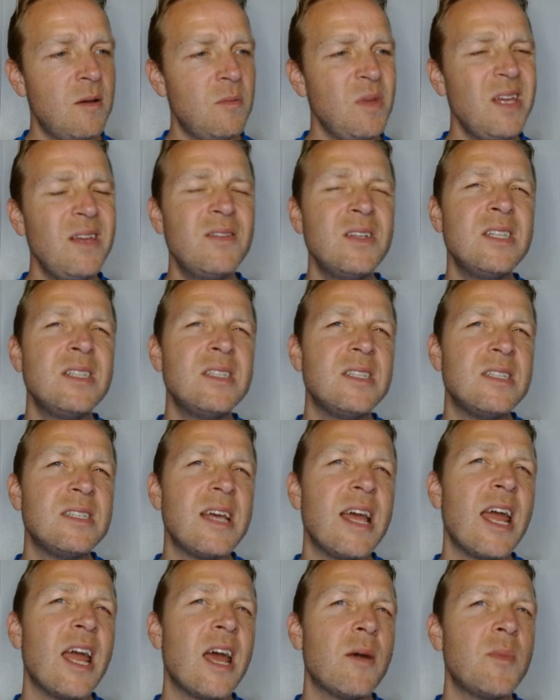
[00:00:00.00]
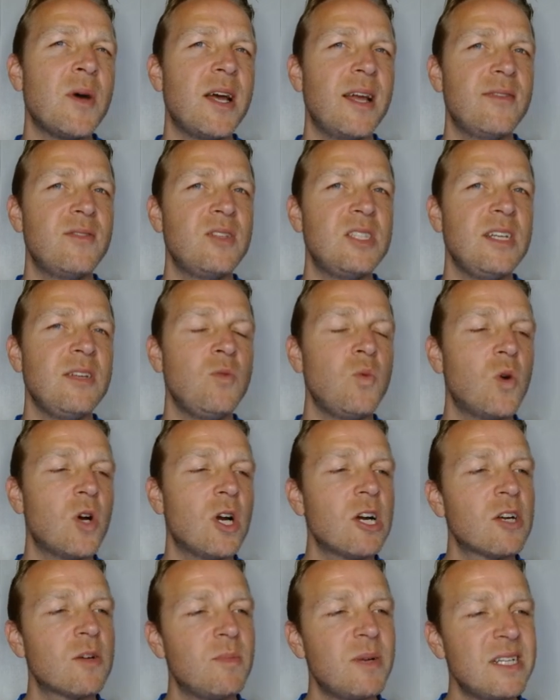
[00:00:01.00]
Even Zam I have seen
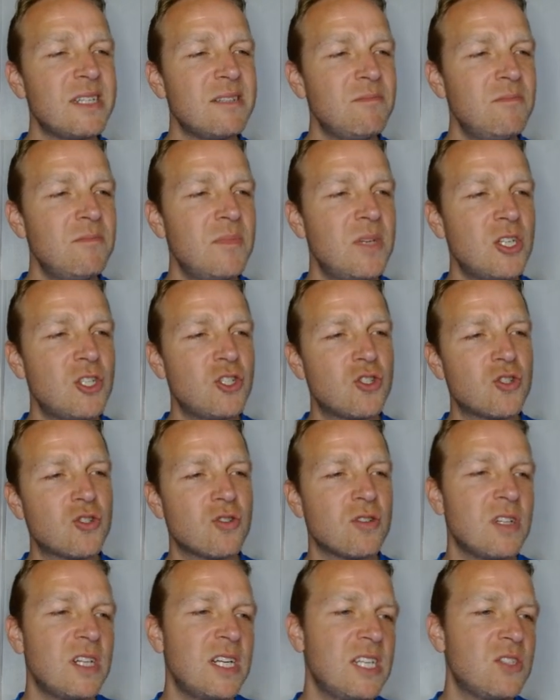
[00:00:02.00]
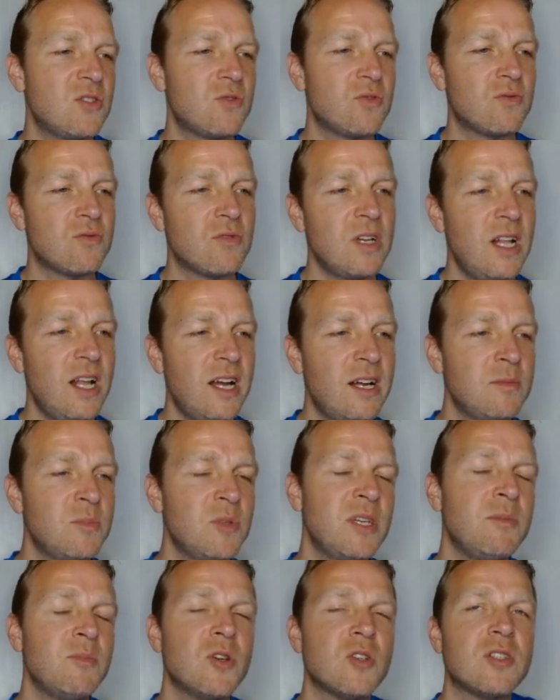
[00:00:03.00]
work, but much less
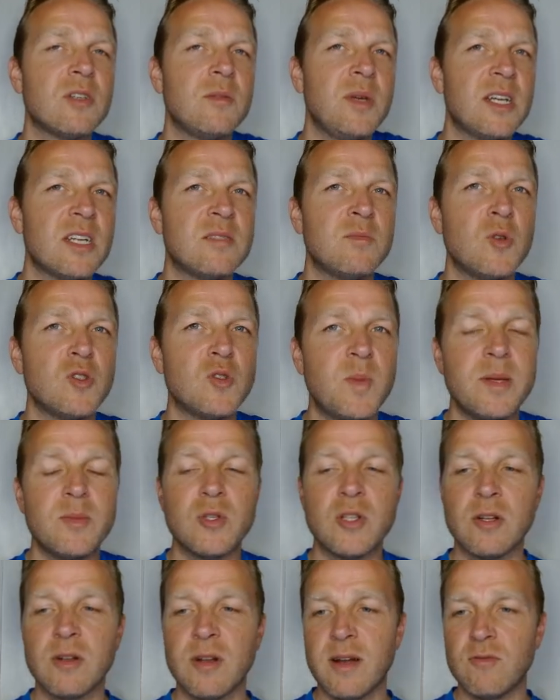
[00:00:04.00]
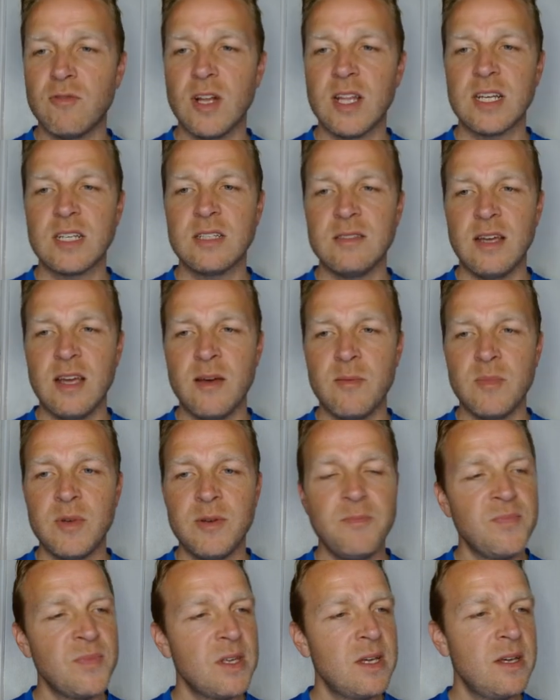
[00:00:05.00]
reliably, mostly because most people don't have Relic Zam.
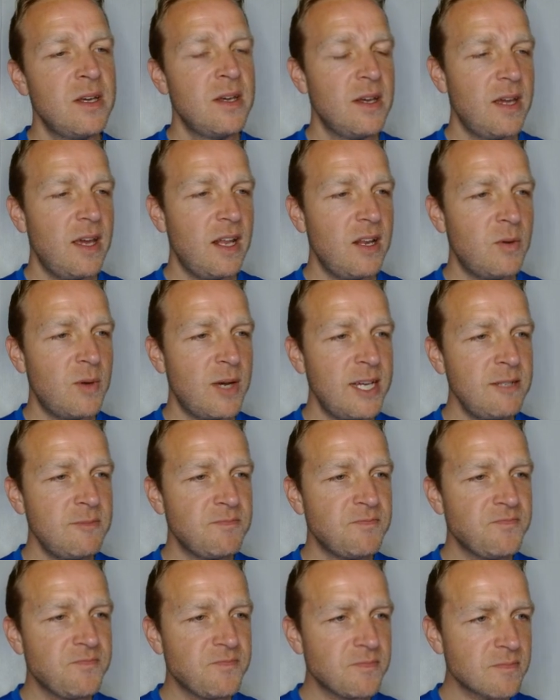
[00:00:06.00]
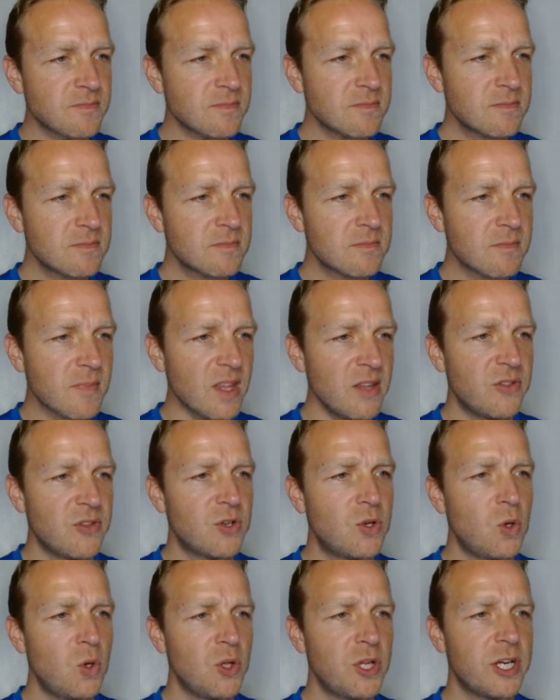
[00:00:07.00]
Anyway, the
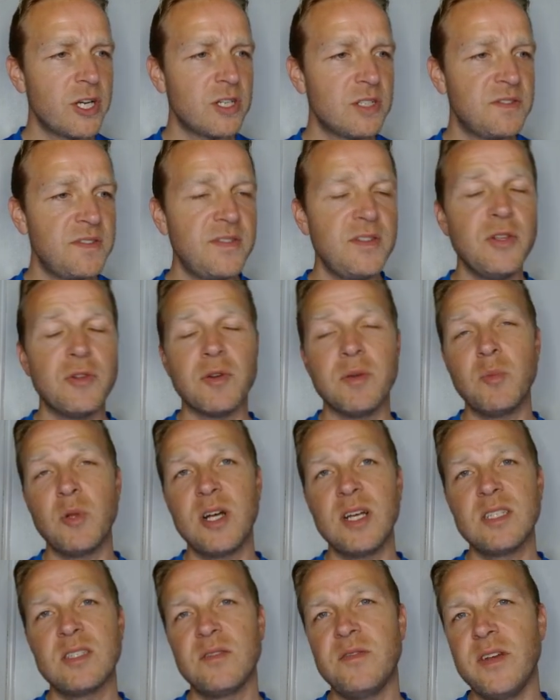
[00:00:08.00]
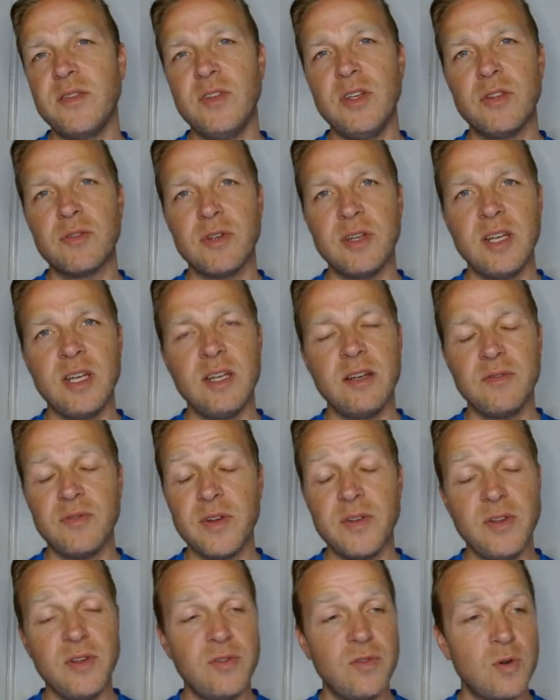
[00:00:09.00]
goal here is 53 plus,
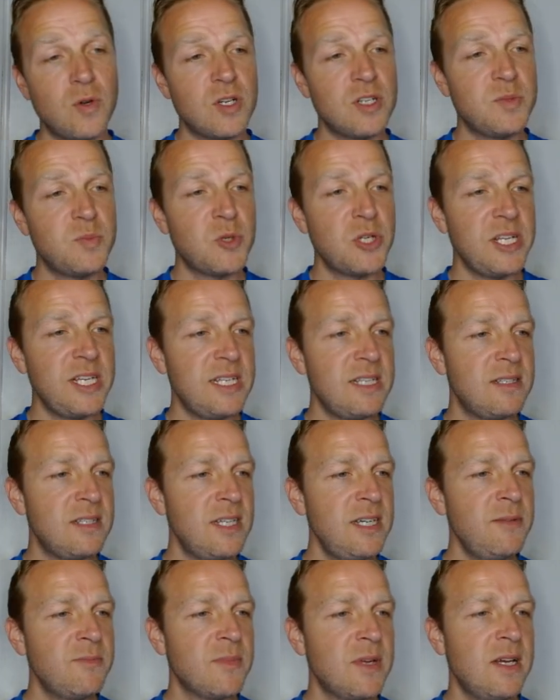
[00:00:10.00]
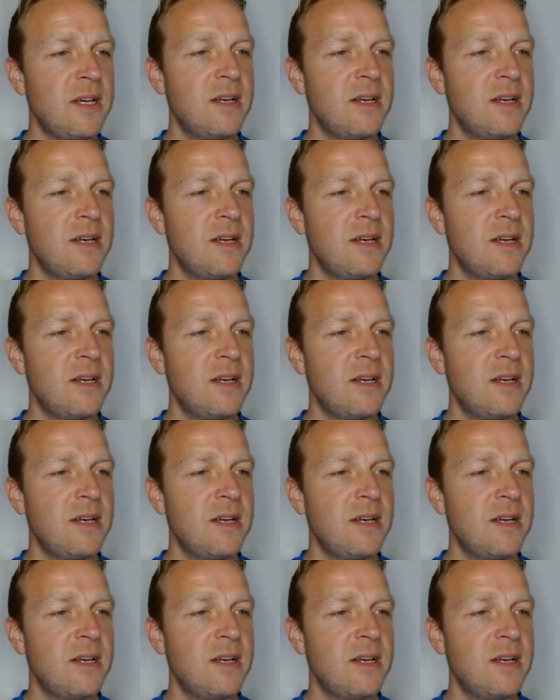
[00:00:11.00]
54 is pretty easy.